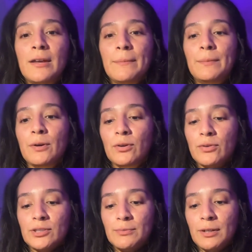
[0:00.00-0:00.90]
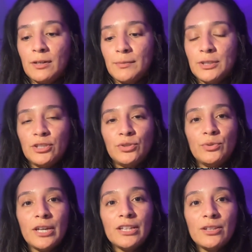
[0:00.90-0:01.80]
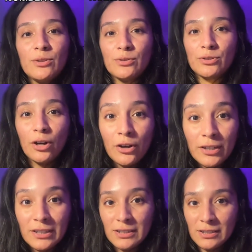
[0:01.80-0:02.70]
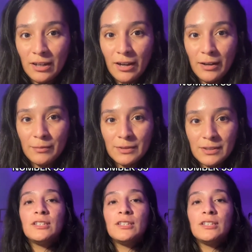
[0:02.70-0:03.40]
people are going to be coming to you in their darkest times.